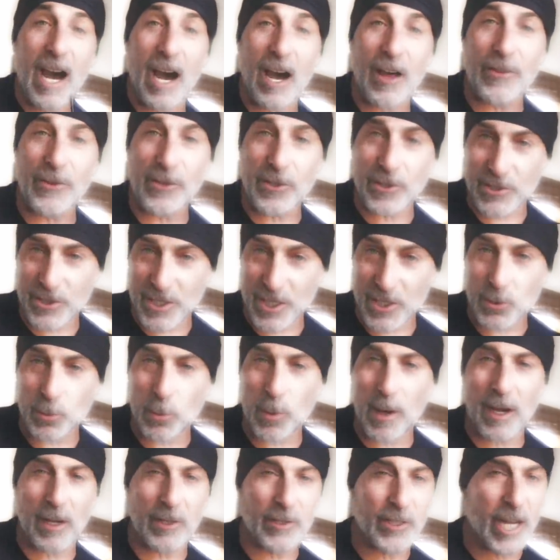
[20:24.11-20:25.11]
others as
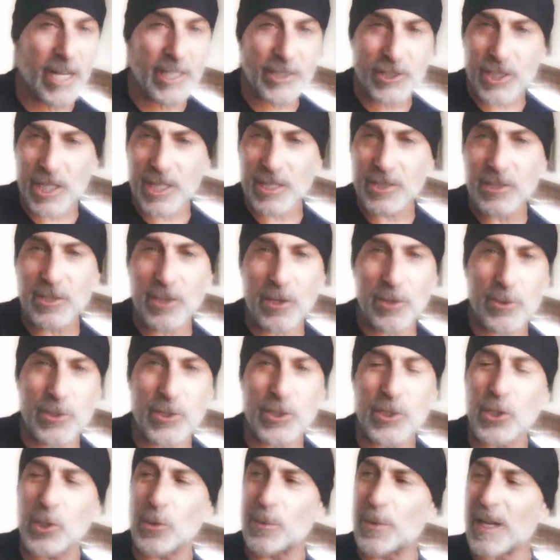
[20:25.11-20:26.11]
well, not just
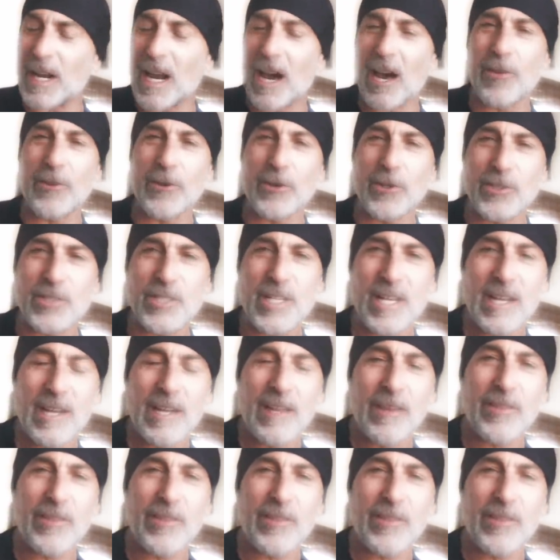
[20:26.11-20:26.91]
those two, but others